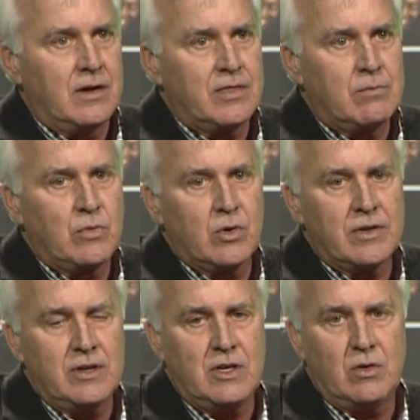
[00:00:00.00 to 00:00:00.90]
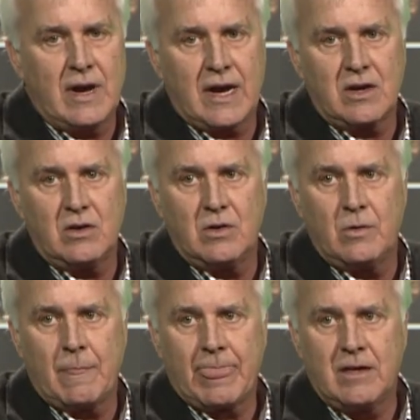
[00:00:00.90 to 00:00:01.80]
the more that you
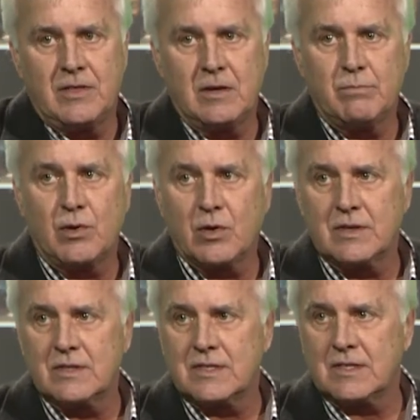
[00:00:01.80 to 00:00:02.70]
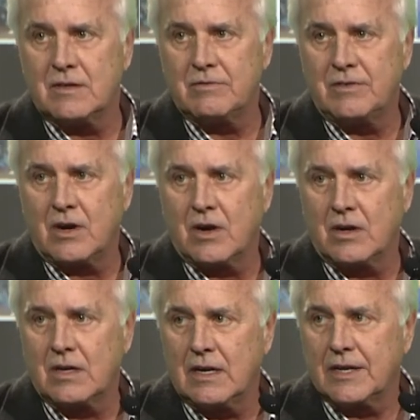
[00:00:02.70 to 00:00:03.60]
echo the importance of
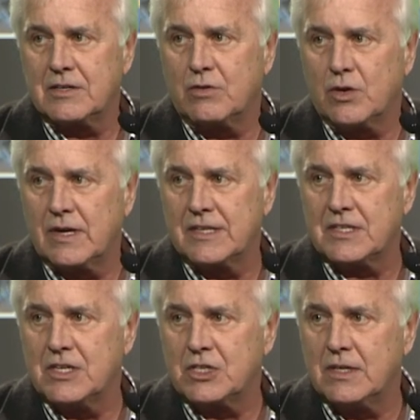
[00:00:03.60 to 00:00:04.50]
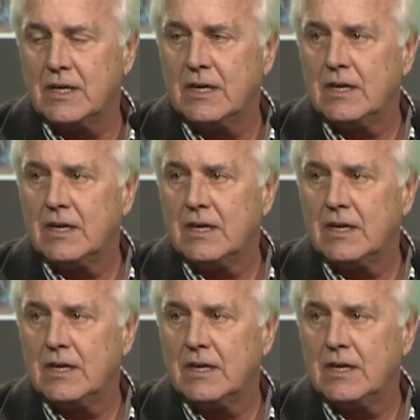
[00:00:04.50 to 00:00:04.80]
our collective organization,